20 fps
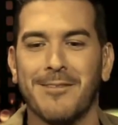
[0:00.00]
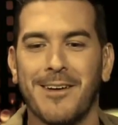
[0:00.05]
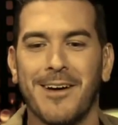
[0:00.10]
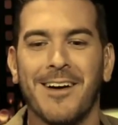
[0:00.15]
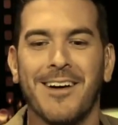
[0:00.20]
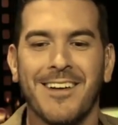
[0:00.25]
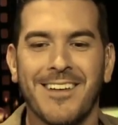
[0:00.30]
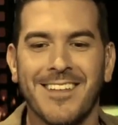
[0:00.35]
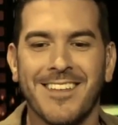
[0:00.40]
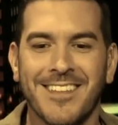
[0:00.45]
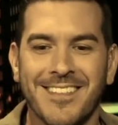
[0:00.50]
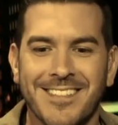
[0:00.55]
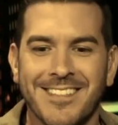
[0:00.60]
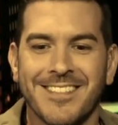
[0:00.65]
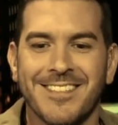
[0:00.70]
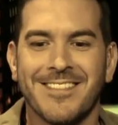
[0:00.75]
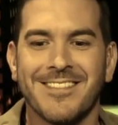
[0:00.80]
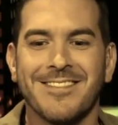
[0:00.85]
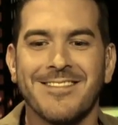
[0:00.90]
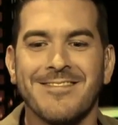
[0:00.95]
to say you were
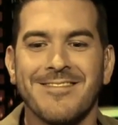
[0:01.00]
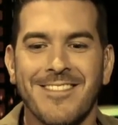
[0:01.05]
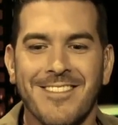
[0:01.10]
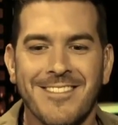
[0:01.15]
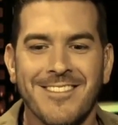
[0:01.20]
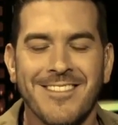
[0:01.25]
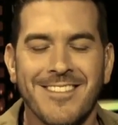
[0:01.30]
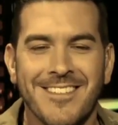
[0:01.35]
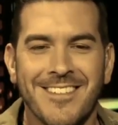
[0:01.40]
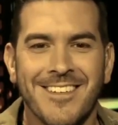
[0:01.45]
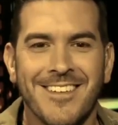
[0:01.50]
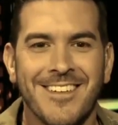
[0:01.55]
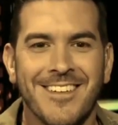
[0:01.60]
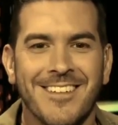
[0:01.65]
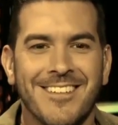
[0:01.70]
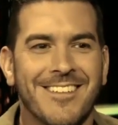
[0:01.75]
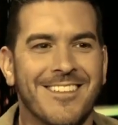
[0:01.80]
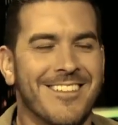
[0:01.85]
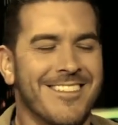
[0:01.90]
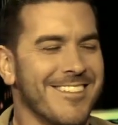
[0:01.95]

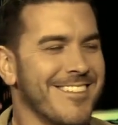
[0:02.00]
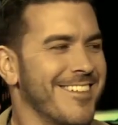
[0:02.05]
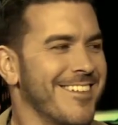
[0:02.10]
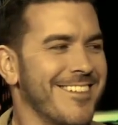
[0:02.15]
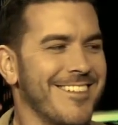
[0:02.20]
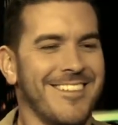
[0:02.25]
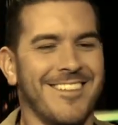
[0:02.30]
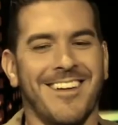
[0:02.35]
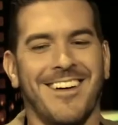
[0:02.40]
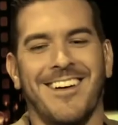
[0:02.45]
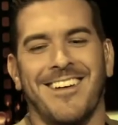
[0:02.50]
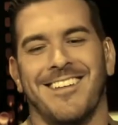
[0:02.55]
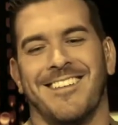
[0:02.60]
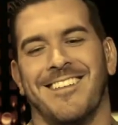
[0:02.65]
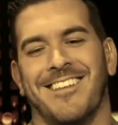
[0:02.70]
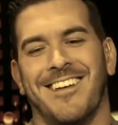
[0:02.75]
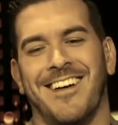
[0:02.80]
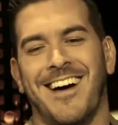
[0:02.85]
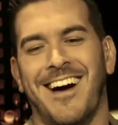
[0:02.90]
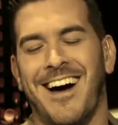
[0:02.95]

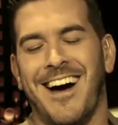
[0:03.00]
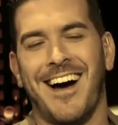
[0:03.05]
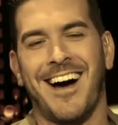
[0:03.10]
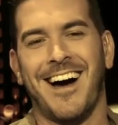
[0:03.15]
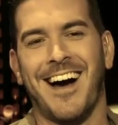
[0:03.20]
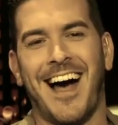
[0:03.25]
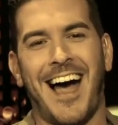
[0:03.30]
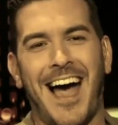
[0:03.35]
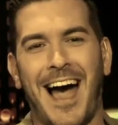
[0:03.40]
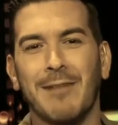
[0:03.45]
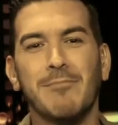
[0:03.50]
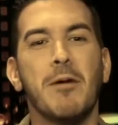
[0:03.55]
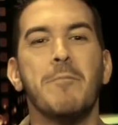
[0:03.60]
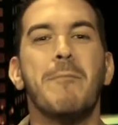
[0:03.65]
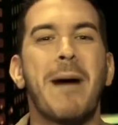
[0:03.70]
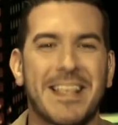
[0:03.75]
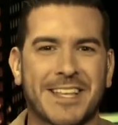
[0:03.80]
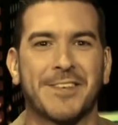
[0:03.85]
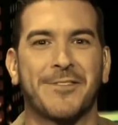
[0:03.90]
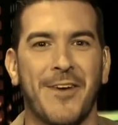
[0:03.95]
wrong. I'm a
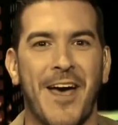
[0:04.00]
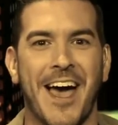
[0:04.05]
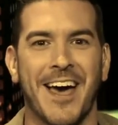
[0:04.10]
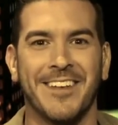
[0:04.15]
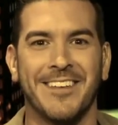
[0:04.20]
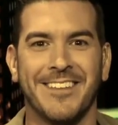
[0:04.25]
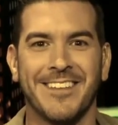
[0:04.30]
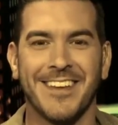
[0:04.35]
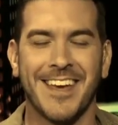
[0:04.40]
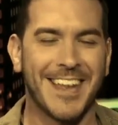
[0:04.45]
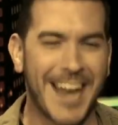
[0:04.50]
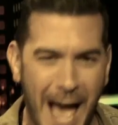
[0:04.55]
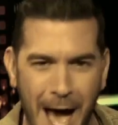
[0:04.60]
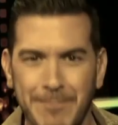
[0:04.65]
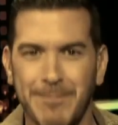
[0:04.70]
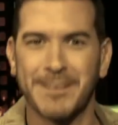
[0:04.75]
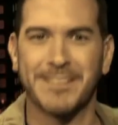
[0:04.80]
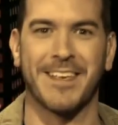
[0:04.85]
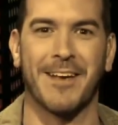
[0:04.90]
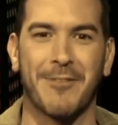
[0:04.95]
Mets fan. It
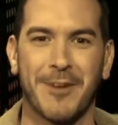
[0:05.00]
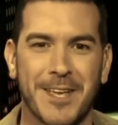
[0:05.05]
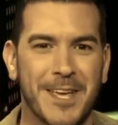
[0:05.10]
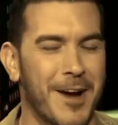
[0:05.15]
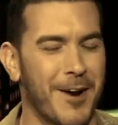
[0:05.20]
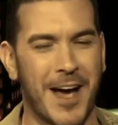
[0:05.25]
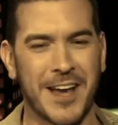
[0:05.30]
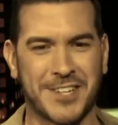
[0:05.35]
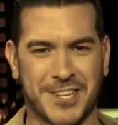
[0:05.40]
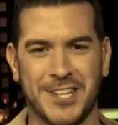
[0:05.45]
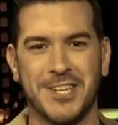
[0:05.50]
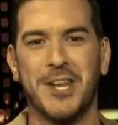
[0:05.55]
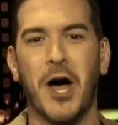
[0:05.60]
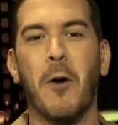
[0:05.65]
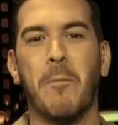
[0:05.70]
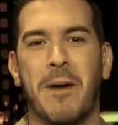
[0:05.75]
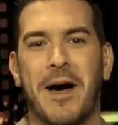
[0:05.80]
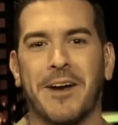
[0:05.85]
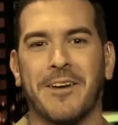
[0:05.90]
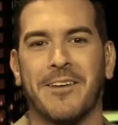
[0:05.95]
happens every year. I should
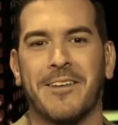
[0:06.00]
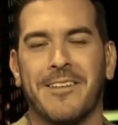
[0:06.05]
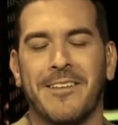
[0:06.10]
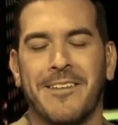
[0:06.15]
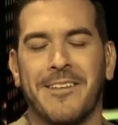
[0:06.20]
know better.